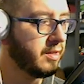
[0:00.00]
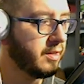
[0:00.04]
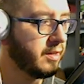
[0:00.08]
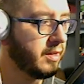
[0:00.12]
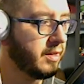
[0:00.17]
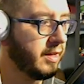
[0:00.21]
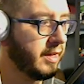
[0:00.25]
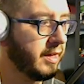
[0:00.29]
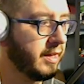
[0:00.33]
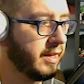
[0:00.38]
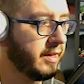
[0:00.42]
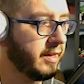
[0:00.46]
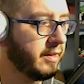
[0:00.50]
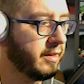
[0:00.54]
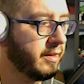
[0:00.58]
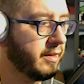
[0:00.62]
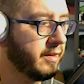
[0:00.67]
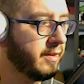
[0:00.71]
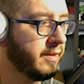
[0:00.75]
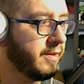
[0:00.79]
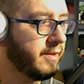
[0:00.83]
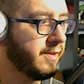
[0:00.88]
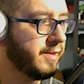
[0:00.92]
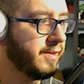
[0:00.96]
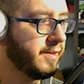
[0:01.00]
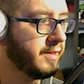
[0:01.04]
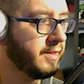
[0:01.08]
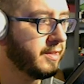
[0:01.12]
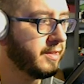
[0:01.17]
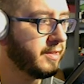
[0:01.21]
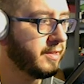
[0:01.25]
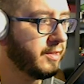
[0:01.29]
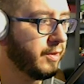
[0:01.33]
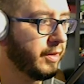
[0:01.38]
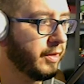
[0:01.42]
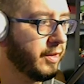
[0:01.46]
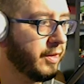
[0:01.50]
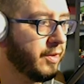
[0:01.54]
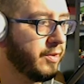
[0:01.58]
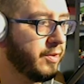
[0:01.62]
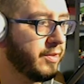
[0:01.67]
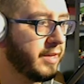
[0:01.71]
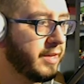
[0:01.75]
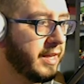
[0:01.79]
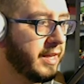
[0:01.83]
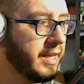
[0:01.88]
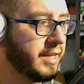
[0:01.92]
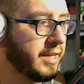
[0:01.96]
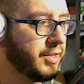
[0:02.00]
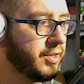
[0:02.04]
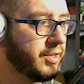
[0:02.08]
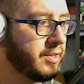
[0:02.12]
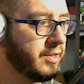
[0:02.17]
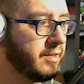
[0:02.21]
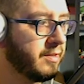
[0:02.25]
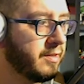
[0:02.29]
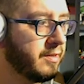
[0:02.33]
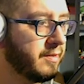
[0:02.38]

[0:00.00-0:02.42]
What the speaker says: Okay, so I go to the kitchen.